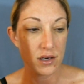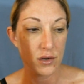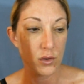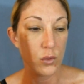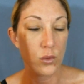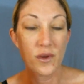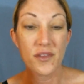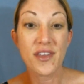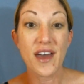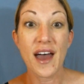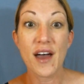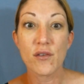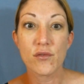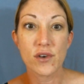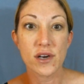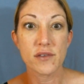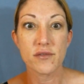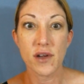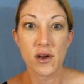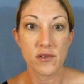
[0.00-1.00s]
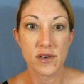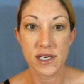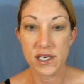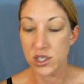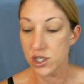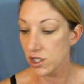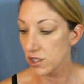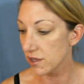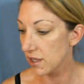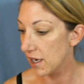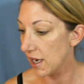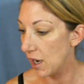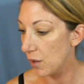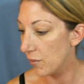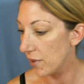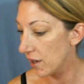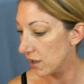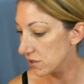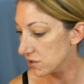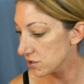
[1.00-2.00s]
with every foundation that I
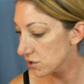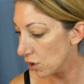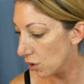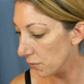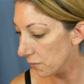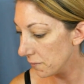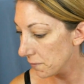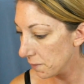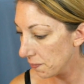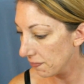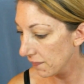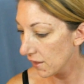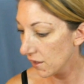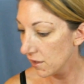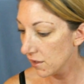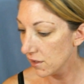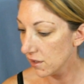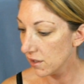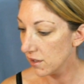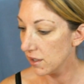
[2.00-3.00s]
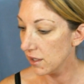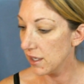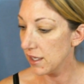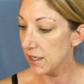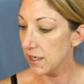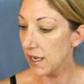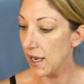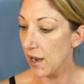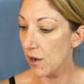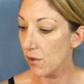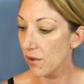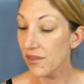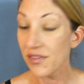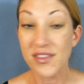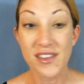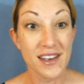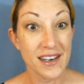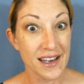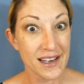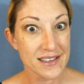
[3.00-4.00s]
wear. So anyhow,
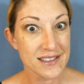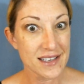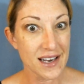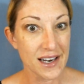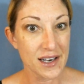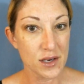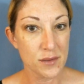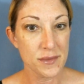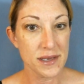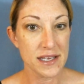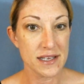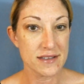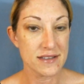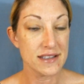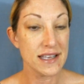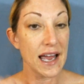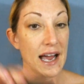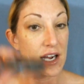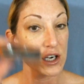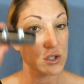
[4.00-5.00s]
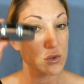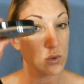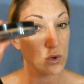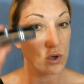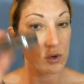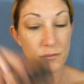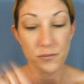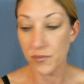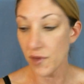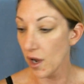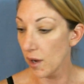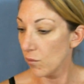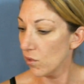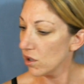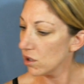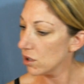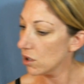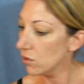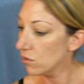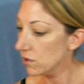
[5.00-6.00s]
the next item is the actual,
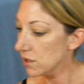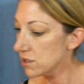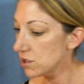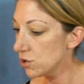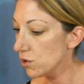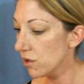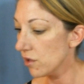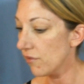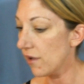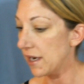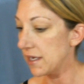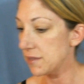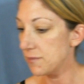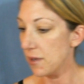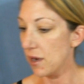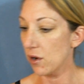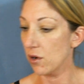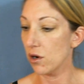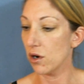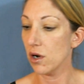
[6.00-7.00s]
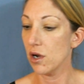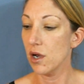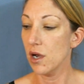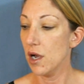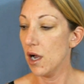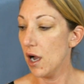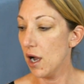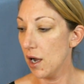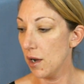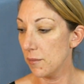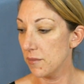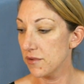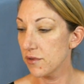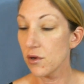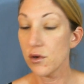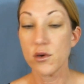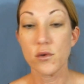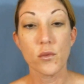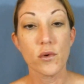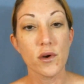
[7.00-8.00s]
well, no, let's do the rice powder.
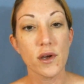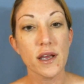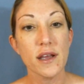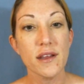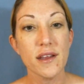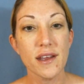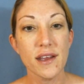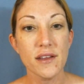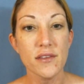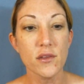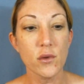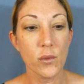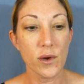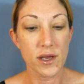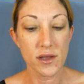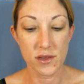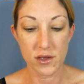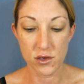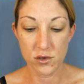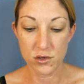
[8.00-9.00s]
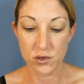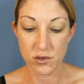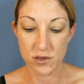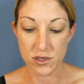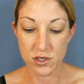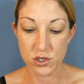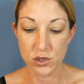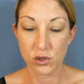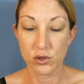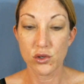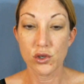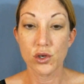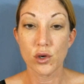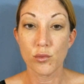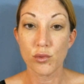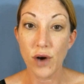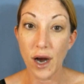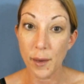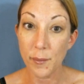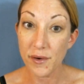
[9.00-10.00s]
So in the way that you do this, you'll do your
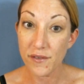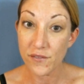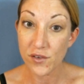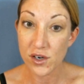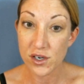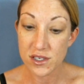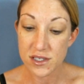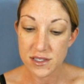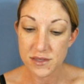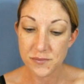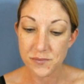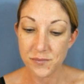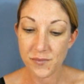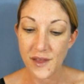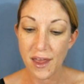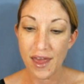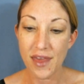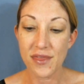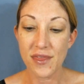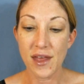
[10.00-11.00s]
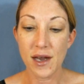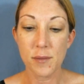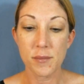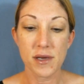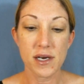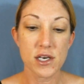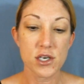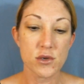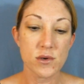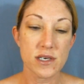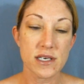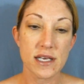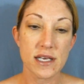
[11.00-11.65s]
primer first, and then I'm going to do a